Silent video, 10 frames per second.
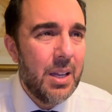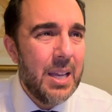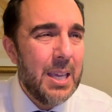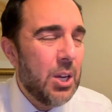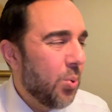
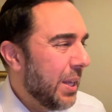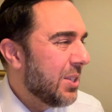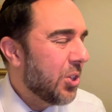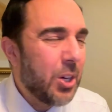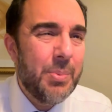He creates
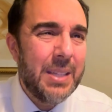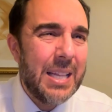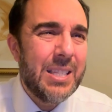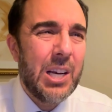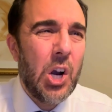
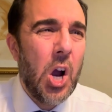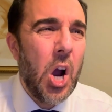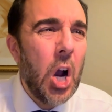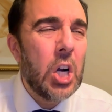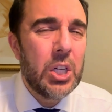circumstances that are
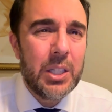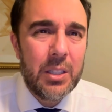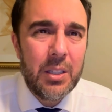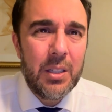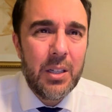hard.
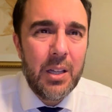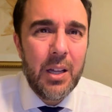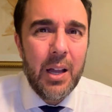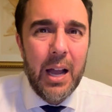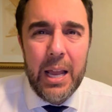
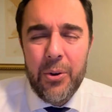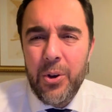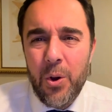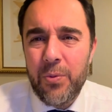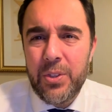I don't
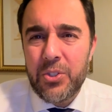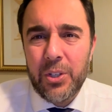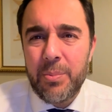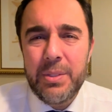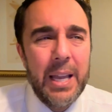know if the
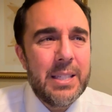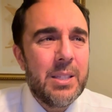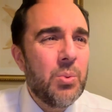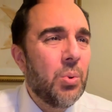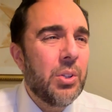circumstances in
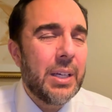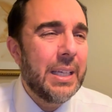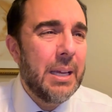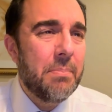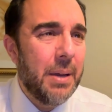the world are going
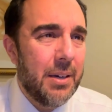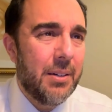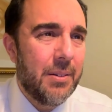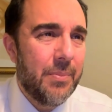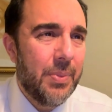to get
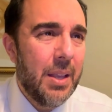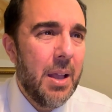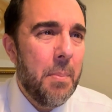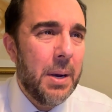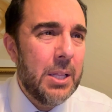better,
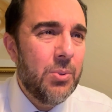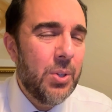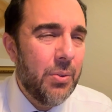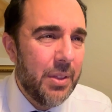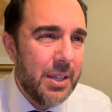but I do
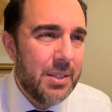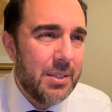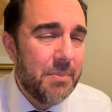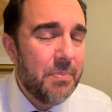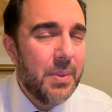know
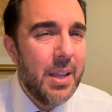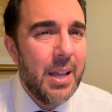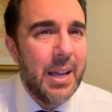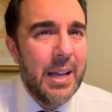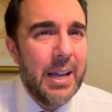this.
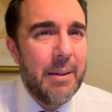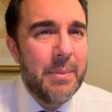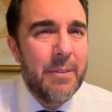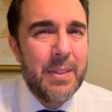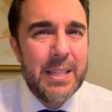Um,
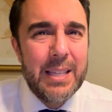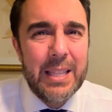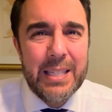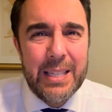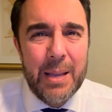if they stay
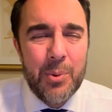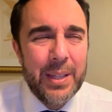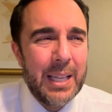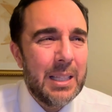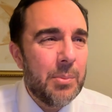the same or they
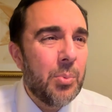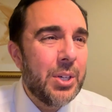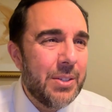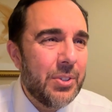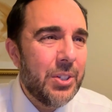get a little bit more
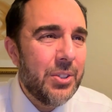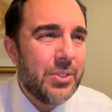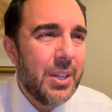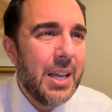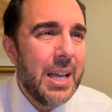
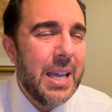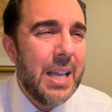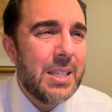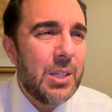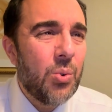difficult,
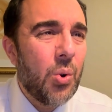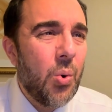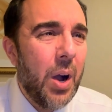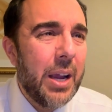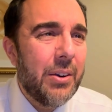it's going to
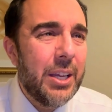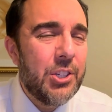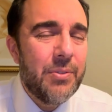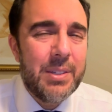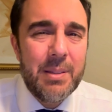require
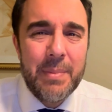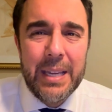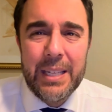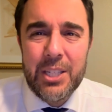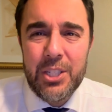each of us to
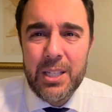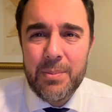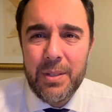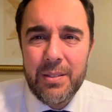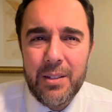make an
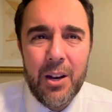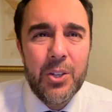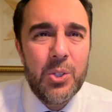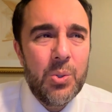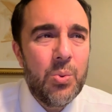adjustment. Are
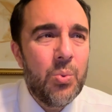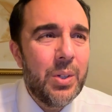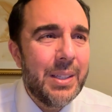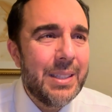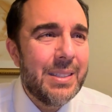you
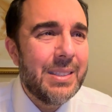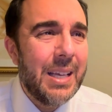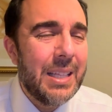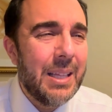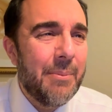willing to
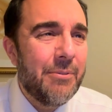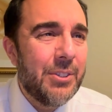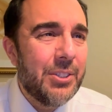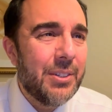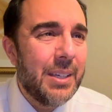stand up for
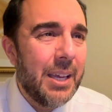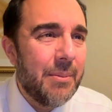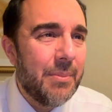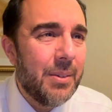your name?